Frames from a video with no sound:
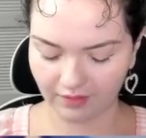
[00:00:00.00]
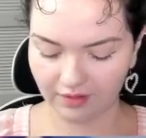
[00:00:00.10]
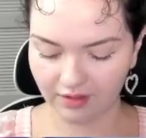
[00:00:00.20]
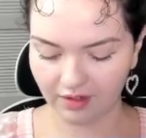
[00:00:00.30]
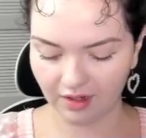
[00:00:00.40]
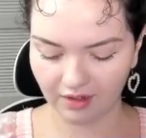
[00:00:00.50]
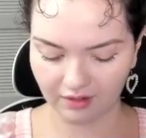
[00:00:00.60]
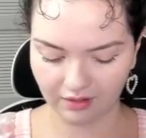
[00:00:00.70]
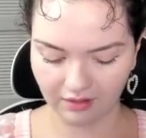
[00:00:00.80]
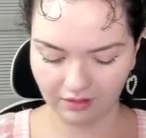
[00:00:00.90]

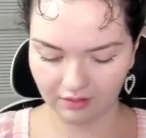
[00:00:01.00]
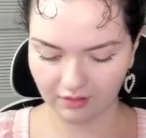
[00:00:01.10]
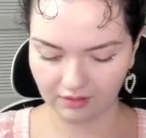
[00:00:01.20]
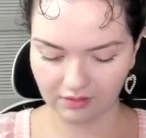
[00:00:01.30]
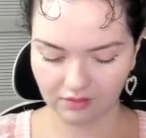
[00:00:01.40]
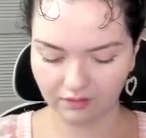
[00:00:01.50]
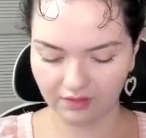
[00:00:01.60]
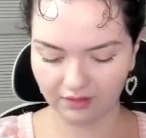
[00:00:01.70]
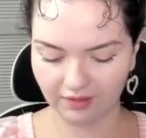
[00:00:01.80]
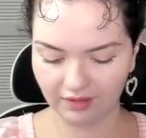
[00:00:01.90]
Geeta,
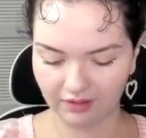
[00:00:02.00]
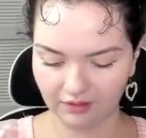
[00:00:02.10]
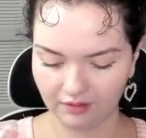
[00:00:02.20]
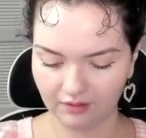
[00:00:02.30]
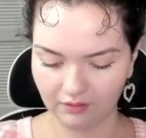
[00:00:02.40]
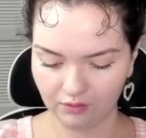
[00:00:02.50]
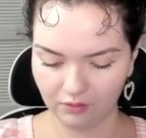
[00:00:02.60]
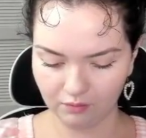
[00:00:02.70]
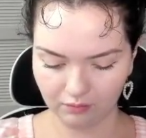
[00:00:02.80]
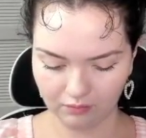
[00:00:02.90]
Gavilan.
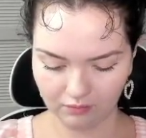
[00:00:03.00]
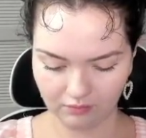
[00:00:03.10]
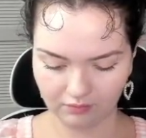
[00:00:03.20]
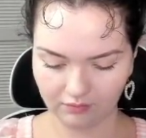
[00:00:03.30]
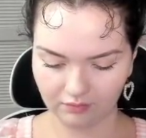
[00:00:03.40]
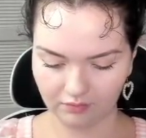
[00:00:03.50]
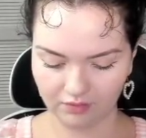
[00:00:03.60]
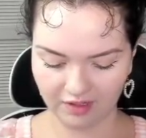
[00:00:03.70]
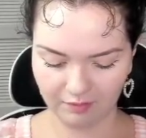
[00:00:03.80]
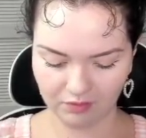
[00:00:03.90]
Let
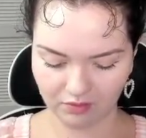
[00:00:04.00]
me keep those